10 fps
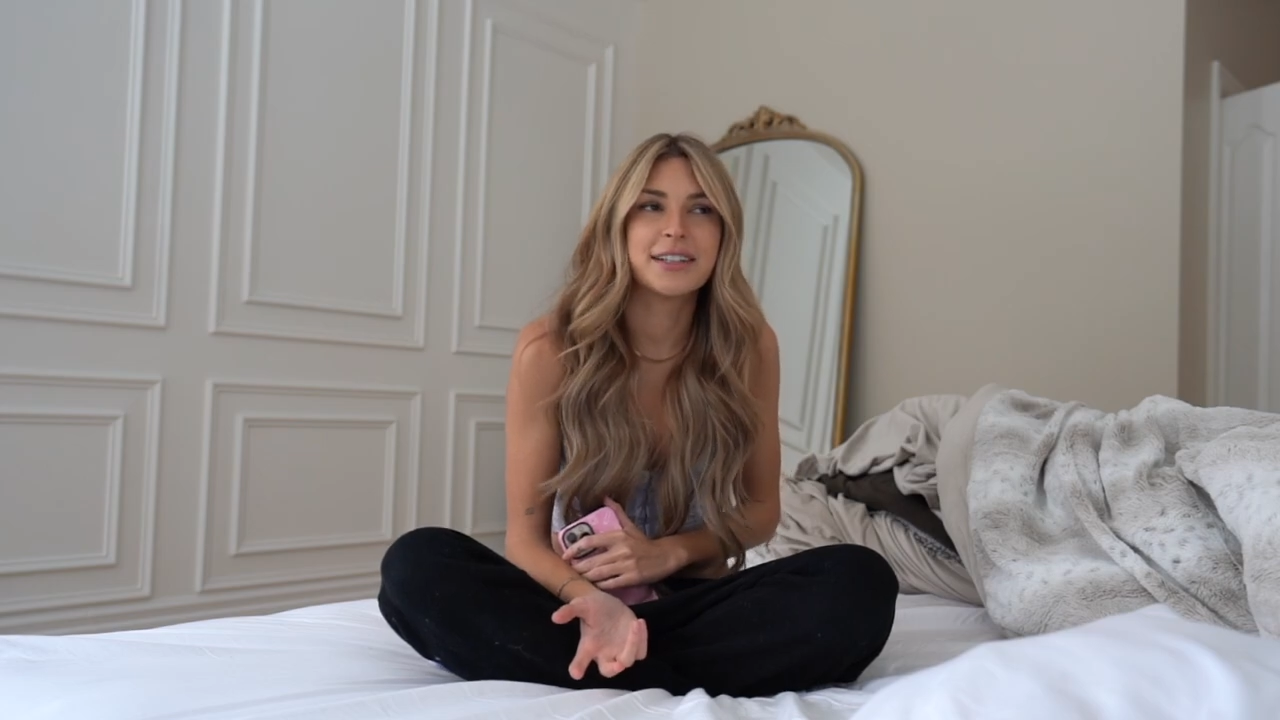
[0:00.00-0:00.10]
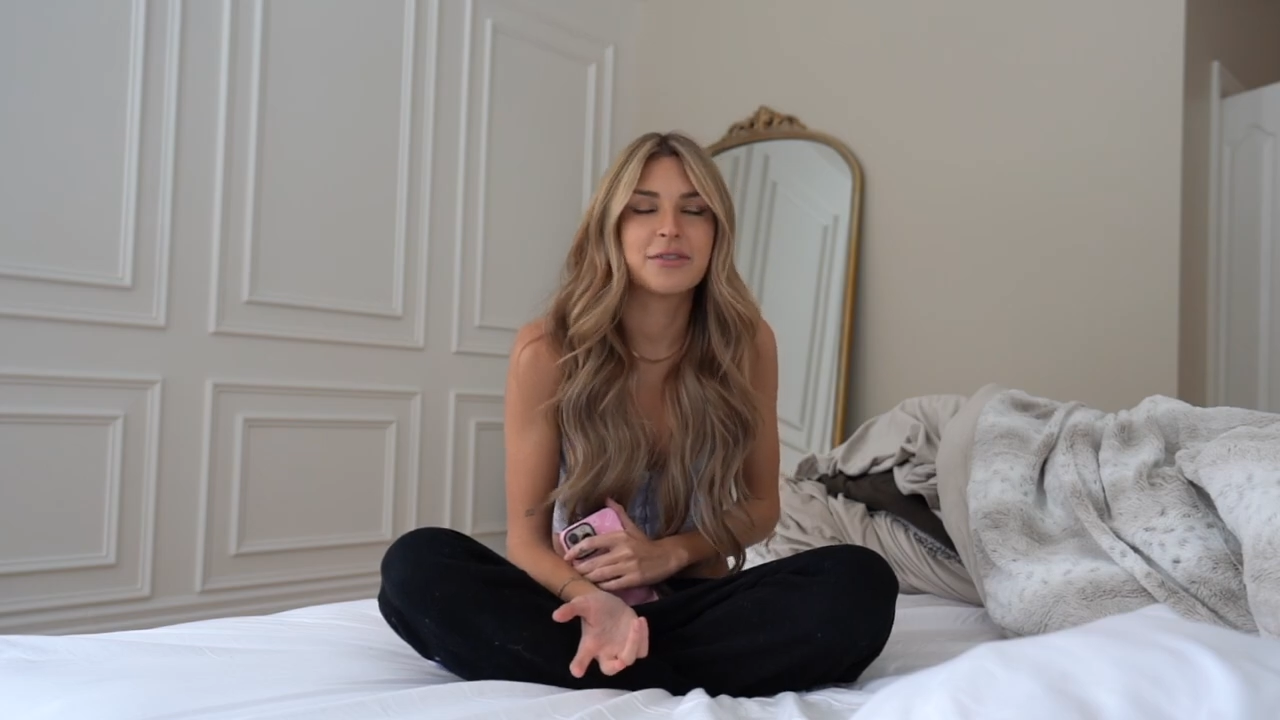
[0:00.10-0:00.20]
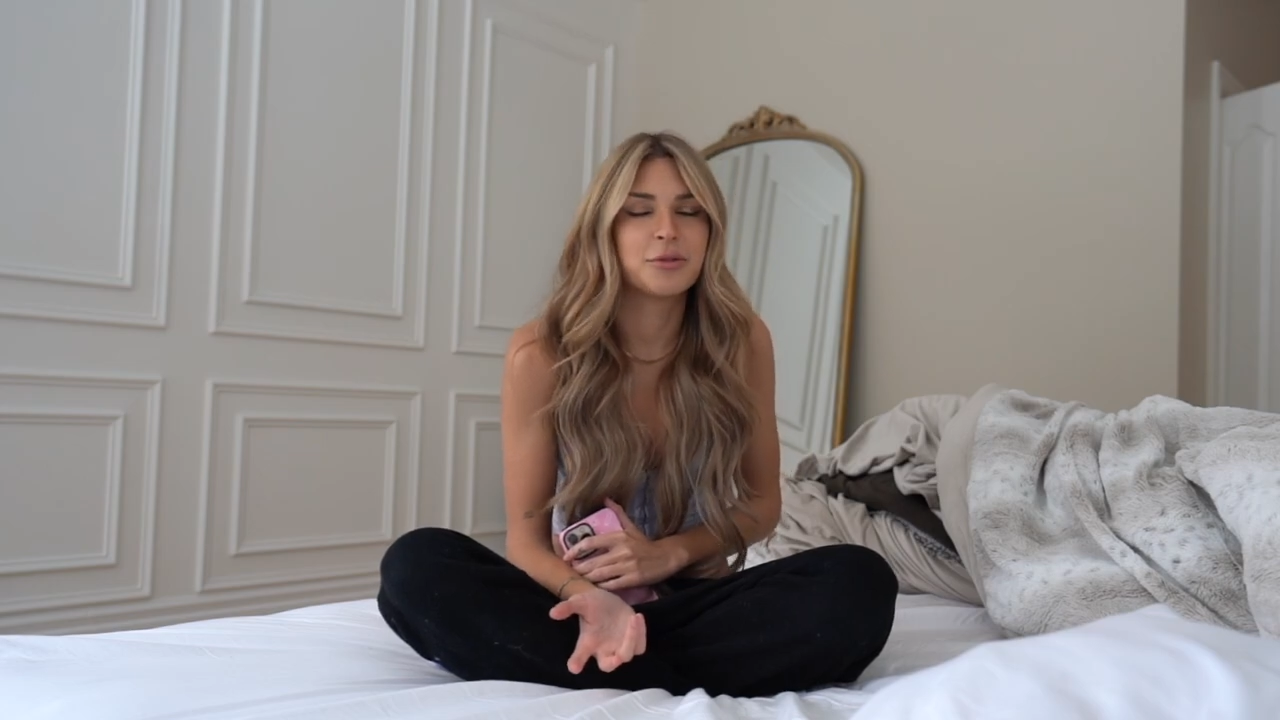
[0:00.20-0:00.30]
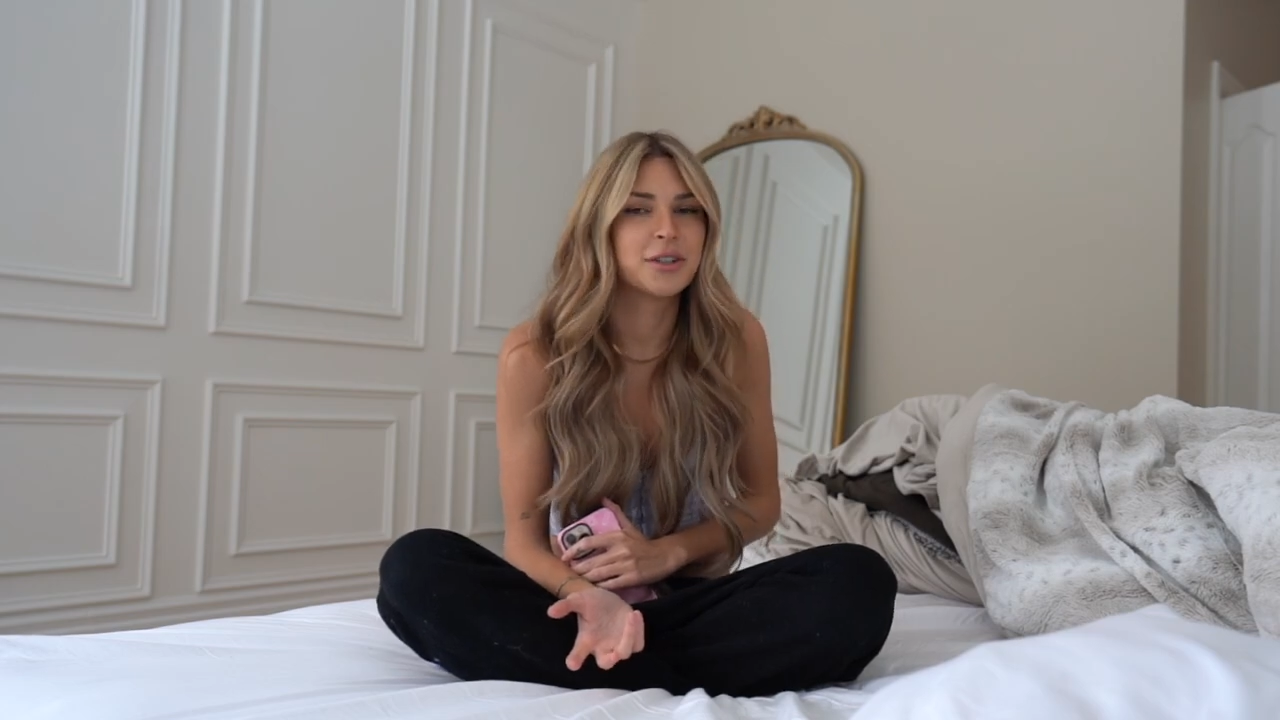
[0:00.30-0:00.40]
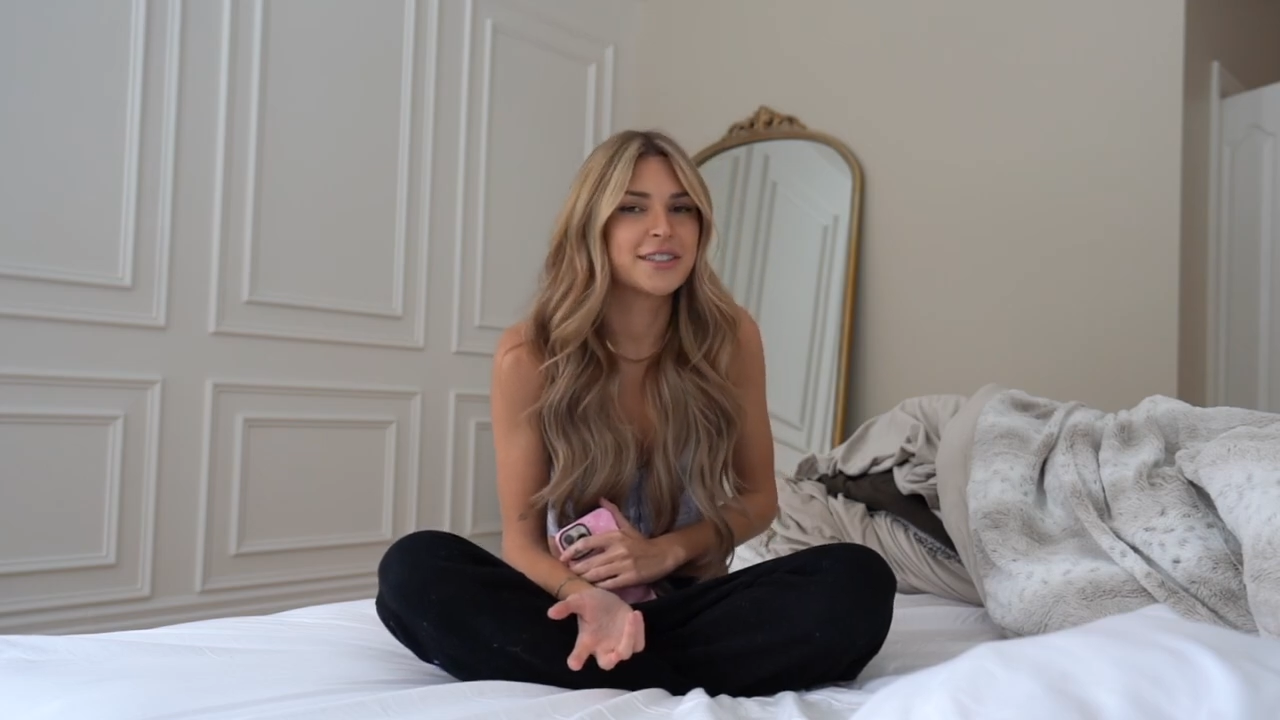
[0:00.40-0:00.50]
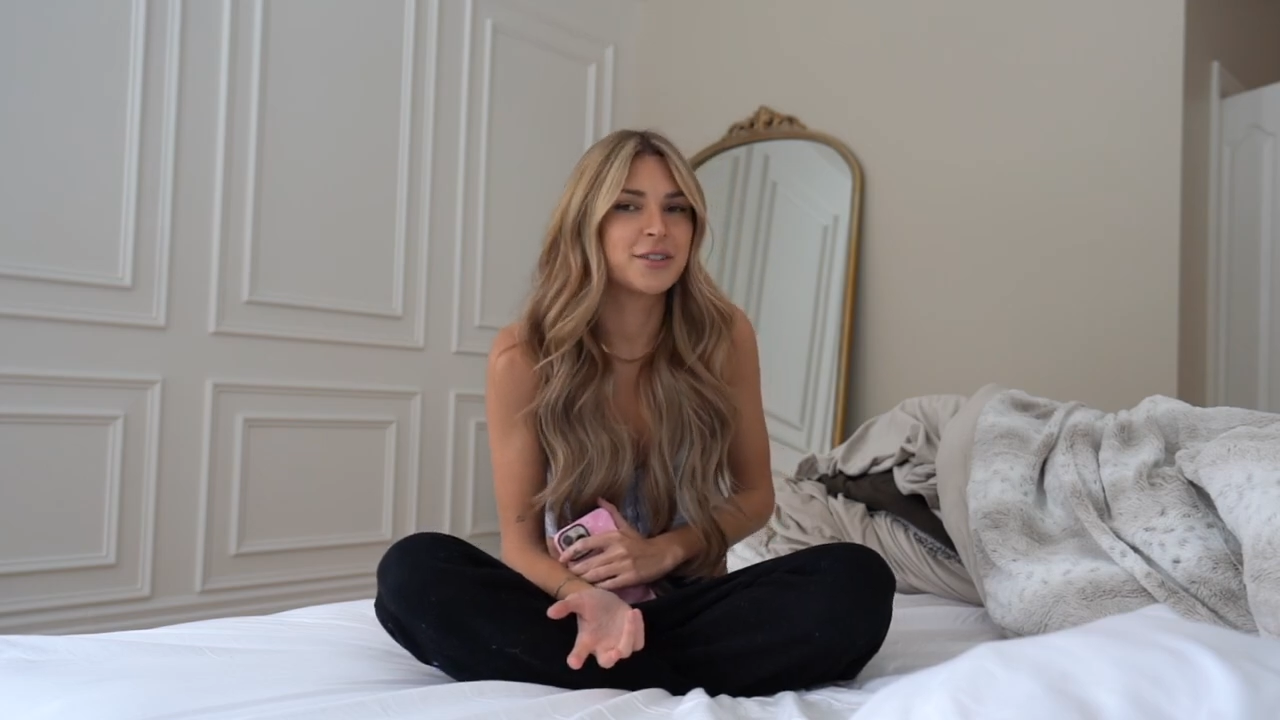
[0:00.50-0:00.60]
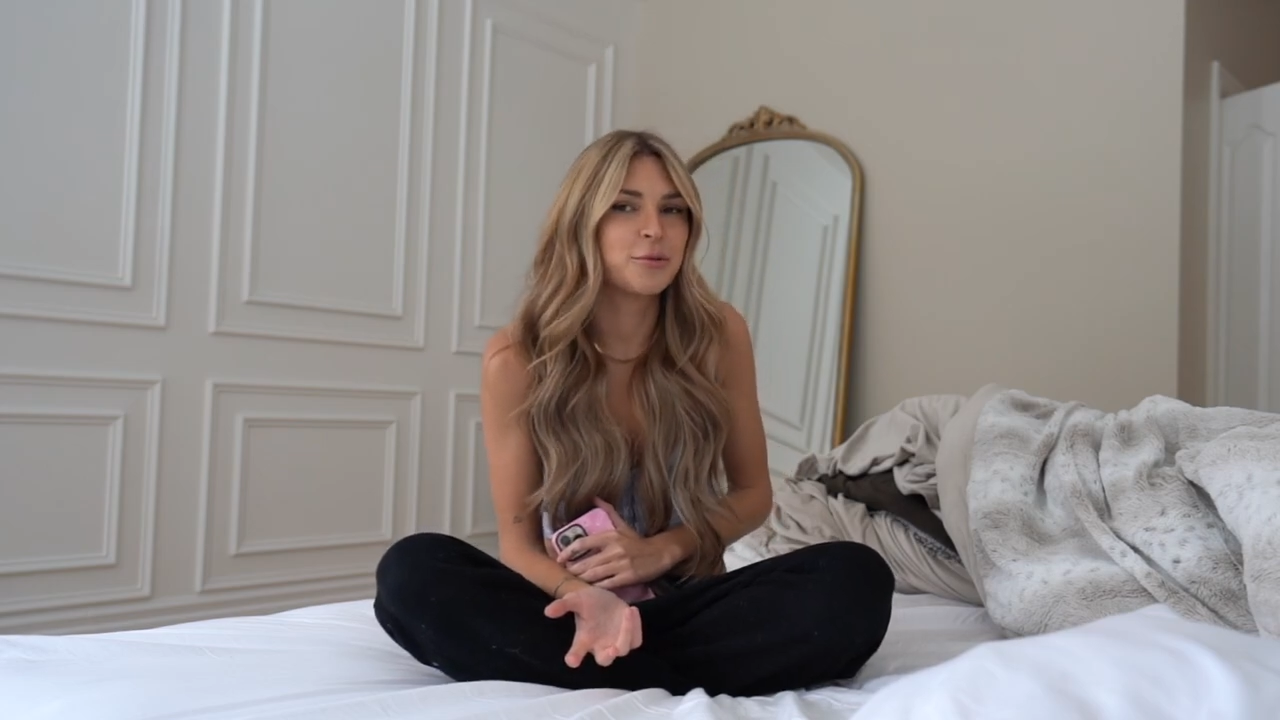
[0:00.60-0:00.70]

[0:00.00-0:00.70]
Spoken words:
every once in